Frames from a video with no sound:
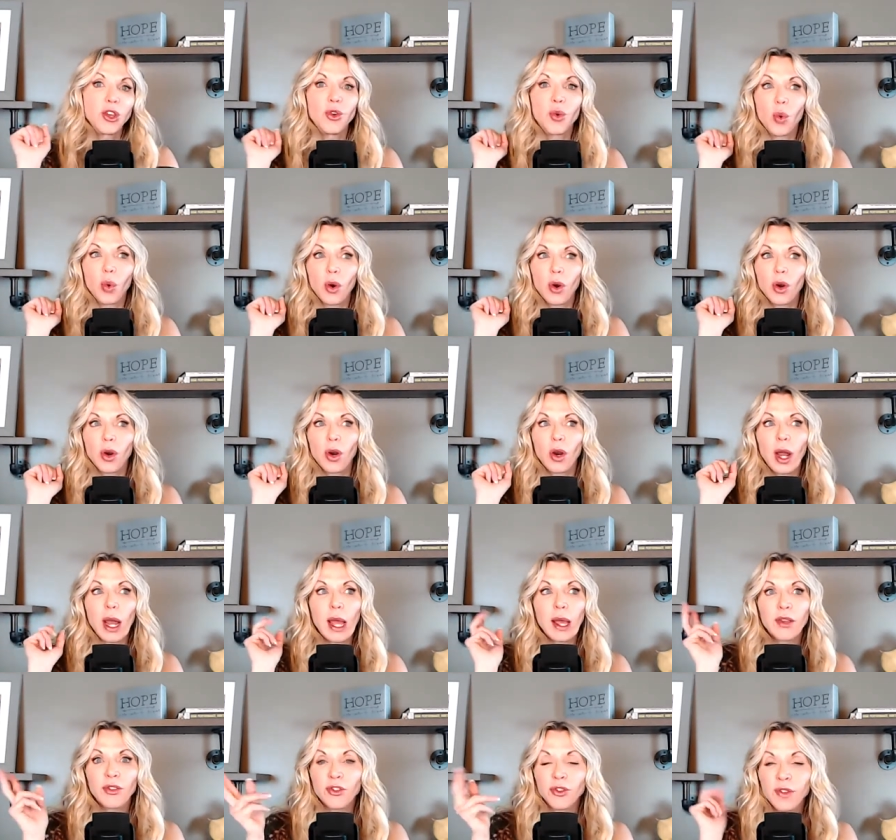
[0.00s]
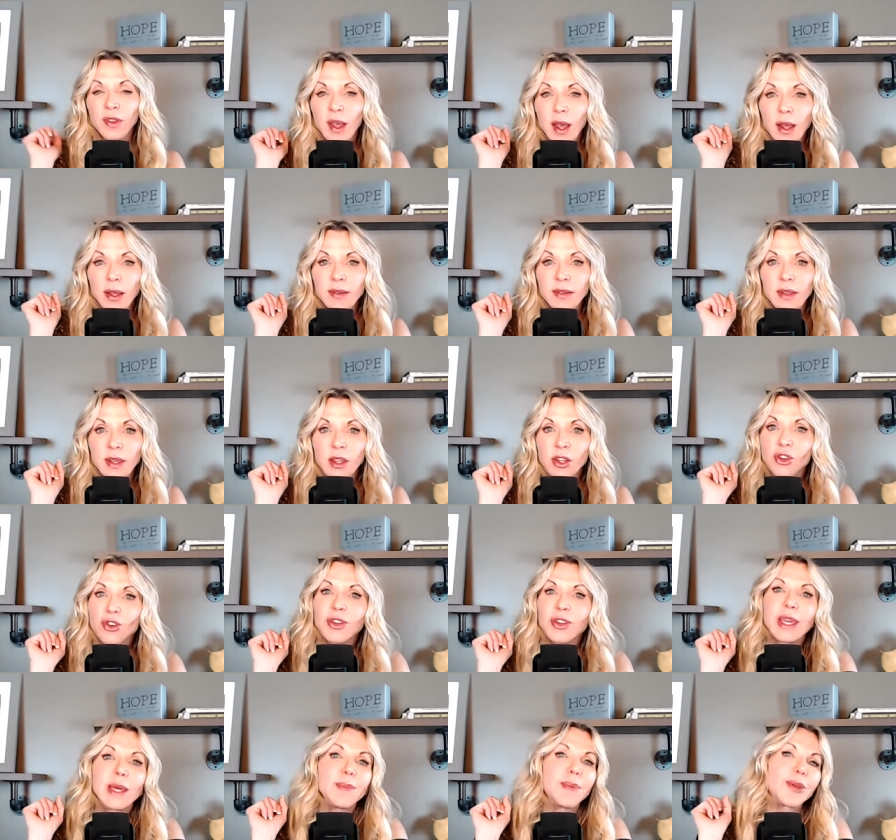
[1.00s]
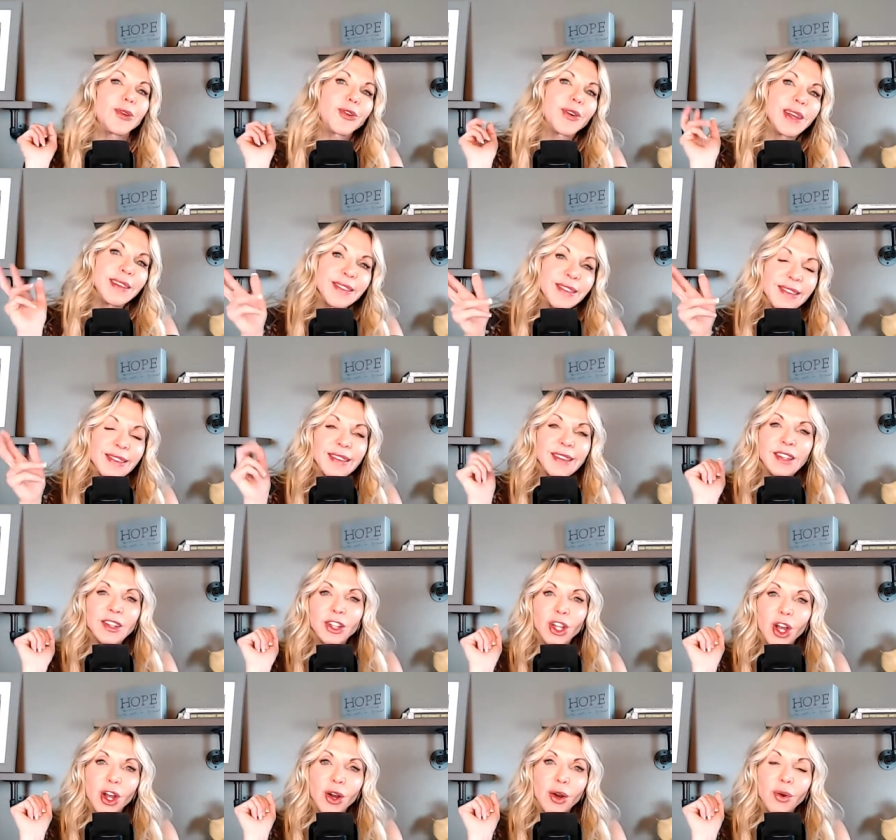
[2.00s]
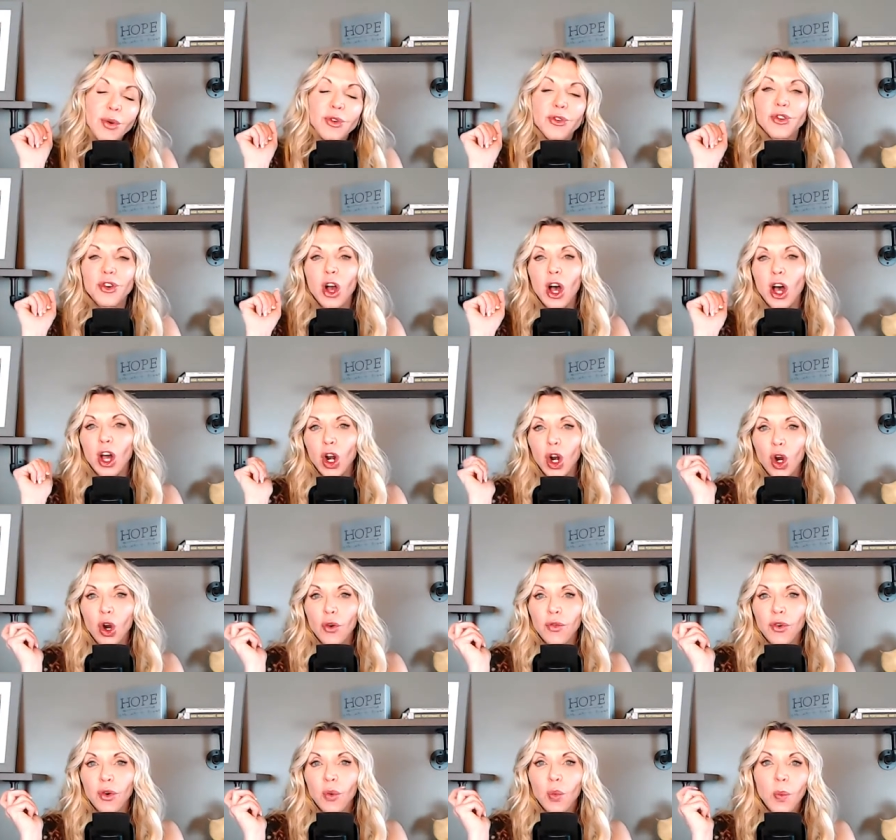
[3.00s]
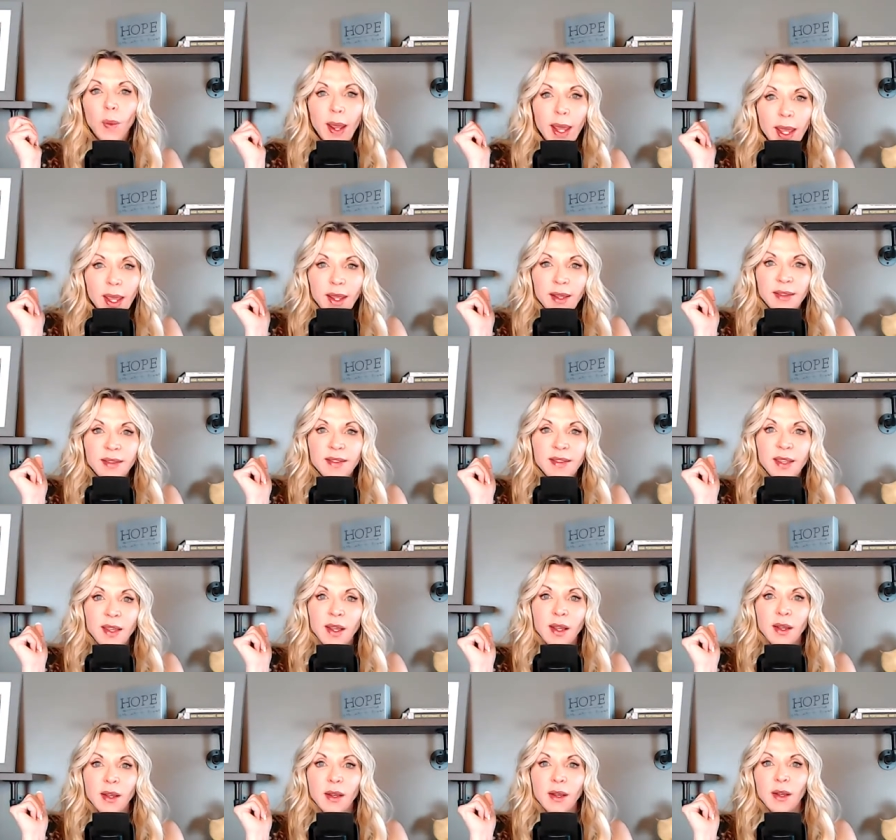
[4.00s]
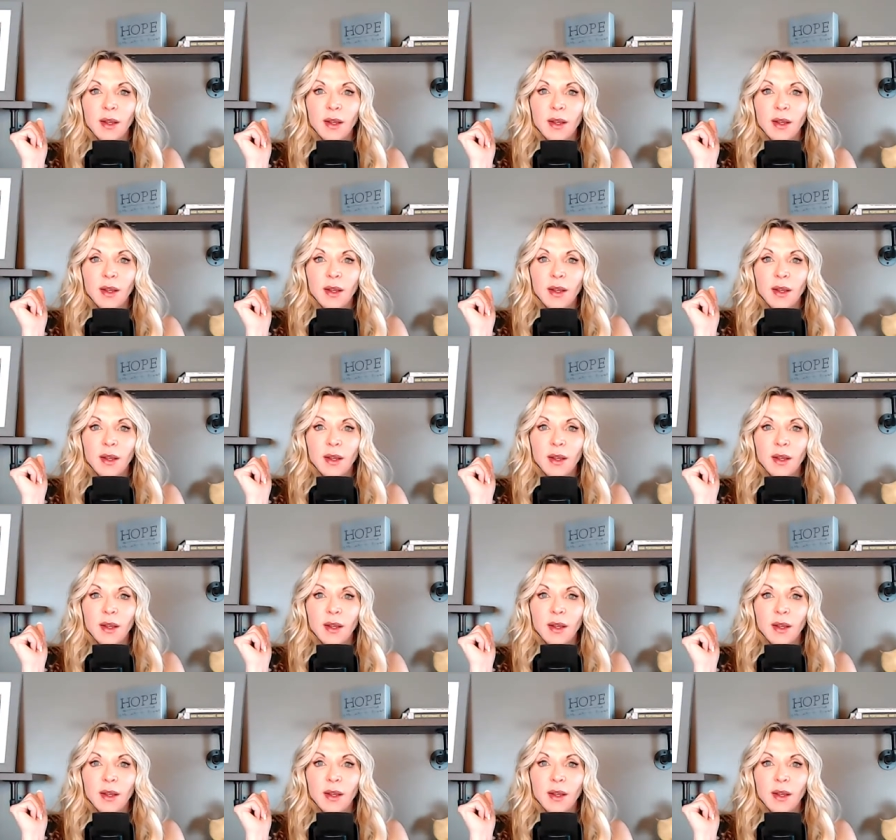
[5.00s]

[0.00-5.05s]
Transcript: you're exercising, you're keeping your insulin low, you're not overweight,